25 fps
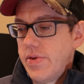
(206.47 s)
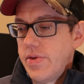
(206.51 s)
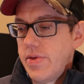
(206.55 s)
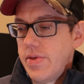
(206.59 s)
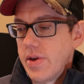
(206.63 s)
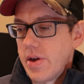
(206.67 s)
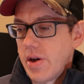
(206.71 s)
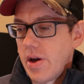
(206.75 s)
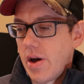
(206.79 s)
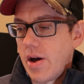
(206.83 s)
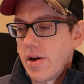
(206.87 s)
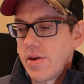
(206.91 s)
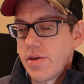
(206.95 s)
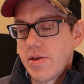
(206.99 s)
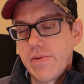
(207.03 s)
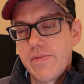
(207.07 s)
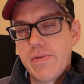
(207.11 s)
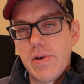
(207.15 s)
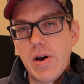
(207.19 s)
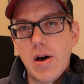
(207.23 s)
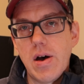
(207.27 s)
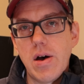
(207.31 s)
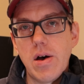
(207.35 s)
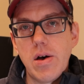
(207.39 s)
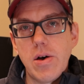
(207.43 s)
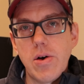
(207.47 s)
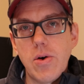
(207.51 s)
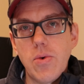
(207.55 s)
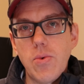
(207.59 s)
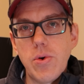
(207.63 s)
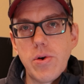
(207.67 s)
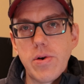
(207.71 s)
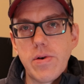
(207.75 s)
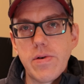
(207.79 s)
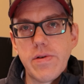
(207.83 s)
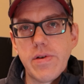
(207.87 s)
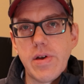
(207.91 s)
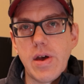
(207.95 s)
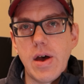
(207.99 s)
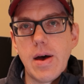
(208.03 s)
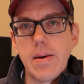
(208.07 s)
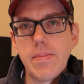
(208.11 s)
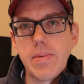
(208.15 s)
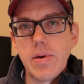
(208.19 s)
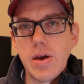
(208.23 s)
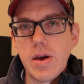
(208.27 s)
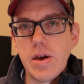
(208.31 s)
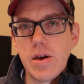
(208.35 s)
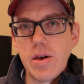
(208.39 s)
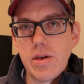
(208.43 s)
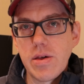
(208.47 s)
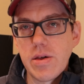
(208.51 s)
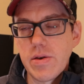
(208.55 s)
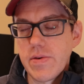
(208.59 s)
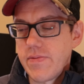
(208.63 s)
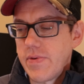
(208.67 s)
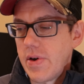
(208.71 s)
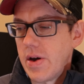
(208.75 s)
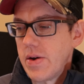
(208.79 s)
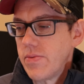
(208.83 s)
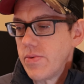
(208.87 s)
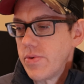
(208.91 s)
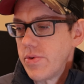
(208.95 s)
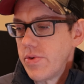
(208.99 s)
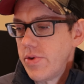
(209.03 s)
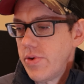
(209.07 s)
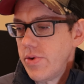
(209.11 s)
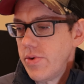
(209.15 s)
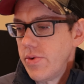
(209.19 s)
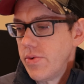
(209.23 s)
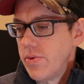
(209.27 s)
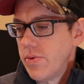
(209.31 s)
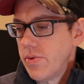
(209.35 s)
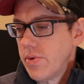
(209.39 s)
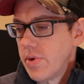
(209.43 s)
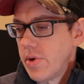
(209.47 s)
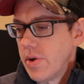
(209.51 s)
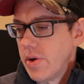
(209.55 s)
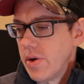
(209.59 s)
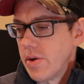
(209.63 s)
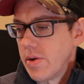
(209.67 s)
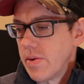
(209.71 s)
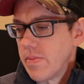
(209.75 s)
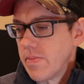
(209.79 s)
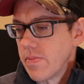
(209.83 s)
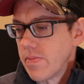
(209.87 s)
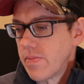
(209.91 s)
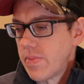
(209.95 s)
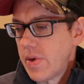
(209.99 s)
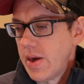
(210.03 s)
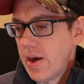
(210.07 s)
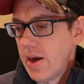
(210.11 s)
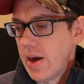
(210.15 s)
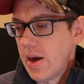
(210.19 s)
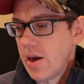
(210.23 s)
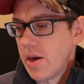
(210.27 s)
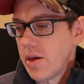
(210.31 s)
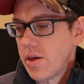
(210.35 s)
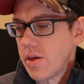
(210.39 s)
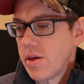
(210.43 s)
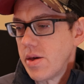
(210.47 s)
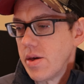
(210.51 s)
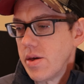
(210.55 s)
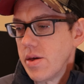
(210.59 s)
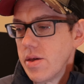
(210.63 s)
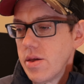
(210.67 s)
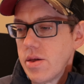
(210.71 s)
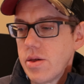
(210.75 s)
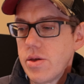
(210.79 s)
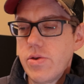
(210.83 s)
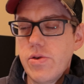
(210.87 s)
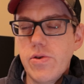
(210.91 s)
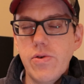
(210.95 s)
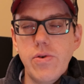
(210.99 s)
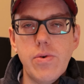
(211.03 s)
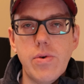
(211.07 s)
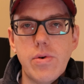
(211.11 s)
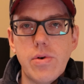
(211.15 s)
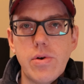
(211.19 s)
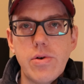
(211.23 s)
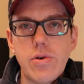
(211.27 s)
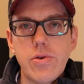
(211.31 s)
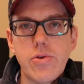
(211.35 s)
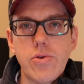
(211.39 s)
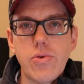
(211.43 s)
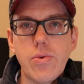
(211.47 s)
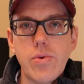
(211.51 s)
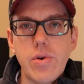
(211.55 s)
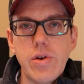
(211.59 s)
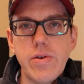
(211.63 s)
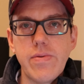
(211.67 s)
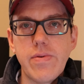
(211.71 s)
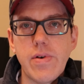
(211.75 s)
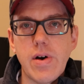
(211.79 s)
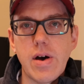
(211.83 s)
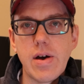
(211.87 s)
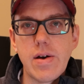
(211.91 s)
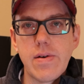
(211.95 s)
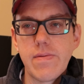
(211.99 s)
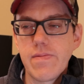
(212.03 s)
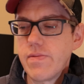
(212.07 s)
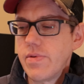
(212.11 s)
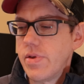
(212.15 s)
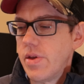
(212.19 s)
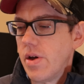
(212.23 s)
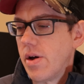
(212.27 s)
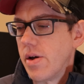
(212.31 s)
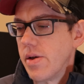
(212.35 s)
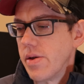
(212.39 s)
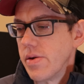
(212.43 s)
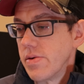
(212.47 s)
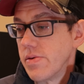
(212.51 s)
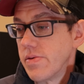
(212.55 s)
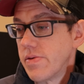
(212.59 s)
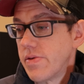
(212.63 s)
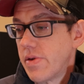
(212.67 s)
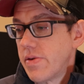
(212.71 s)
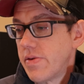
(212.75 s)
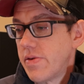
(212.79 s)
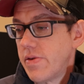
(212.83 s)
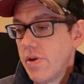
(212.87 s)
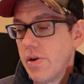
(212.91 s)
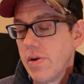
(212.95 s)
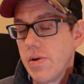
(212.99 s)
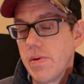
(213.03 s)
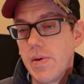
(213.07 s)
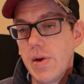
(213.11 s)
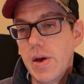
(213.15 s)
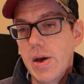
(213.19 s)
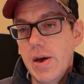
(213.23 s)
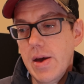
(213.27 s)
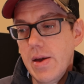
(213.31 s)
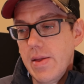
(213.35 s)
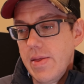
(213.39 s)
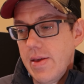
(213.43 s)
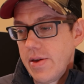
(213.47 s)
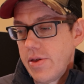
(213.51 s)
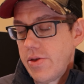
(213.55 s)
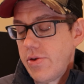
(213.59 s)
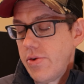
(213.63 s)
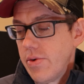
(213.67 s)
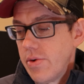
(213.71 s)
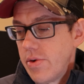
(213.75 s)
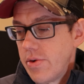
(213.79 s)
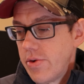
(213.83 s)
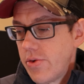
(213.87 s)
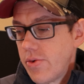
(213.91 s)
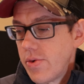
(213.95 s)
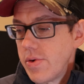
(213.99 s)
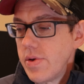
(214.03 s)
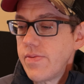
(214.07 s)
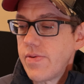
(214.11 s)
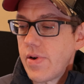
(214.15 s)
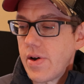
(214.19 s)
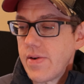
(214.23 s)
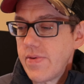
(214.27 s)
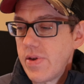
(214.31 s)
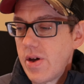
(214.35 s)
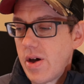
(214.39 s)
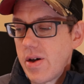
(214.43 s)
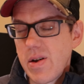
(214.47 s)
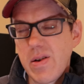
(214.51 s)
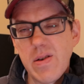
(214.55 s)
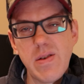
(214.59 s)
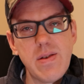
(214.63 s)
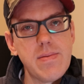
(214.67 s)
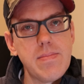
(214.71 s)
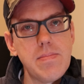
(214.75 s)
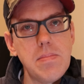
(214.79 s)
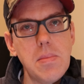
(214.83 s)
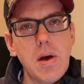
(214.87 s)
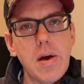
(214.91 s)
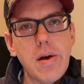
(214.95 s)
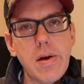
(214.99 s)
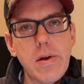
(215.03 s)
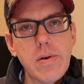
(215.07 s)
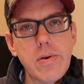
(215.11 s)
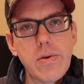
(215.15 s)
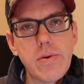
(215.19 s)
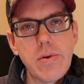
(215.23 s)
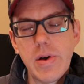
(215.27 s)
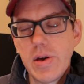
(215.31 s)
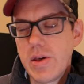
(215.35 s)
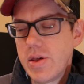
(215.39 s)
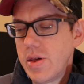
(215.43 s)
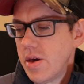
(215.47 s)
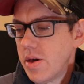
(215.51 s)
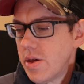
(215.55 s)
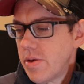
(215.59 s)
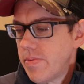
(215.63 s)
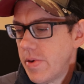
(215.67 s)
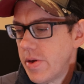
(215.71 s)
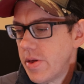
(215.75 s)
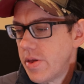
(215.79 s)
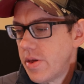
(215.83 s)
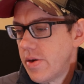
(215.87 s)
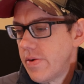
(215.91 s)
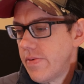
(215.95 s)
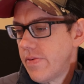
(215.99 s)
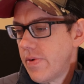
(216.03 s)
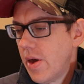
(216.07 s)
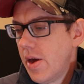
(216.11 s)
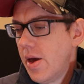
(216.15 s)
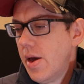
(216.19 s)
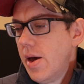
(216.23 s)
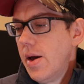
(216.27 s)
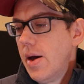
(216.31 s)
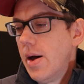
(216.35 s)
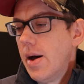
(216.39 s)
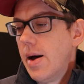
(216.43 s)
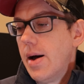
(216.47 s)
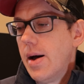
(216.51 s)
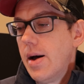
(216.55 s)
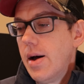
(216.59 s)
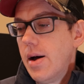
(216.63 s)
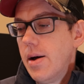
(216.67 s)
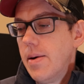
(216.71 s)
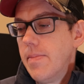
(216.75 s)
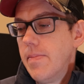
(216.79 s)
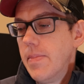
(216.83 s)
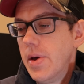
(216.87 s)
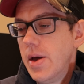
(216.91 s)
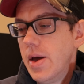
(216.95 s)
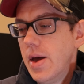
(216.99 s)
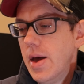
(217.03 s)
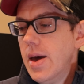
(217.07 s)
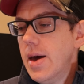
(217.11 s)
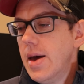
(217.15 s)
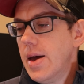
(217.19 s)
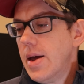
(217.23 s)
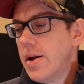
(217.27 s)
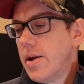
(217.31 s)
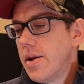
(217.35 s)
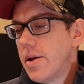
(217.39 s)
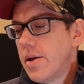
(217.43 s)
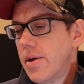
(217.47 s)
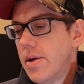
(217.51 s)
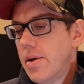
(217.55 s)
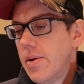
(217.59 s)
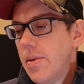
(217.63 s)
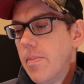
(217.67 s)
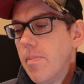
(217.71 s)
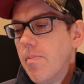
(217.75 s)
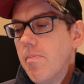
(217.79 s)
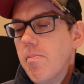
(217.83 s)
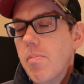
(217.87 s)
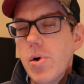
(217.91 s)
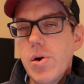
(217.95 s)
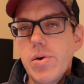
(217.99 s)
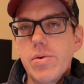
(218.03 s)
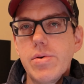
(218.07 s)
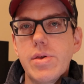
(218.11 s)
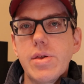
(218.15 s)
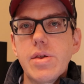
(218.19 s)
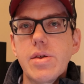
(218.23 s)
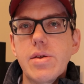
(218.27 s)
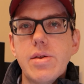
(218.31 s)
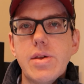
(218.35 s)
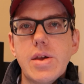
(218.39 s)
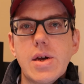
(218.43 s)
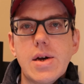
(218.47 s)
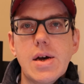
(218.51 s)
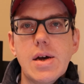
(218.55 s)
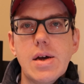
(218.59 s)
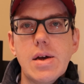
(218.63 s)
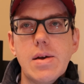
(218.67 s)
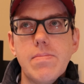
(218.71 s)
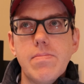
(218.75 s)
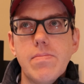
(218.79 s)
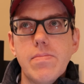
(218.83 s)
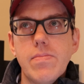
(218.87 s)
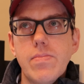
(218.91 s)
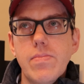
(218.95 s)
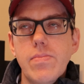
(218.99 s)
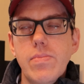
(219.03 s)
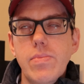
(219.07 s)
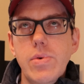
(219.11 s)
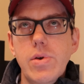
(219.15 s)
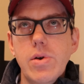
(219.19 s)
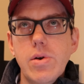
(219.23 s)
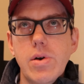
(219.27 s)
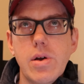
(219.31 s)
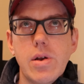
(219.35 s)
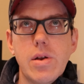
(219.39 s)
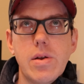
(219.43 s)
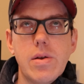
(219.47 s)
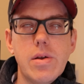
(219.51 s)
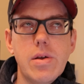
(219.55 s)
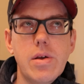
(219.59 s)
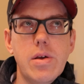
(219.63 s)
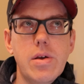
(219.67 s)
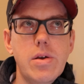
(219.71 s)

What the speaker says: the cost to file a workers' comp case, a 512 case, is $225. So that's $225, not crazy expensive. And most of the time, you could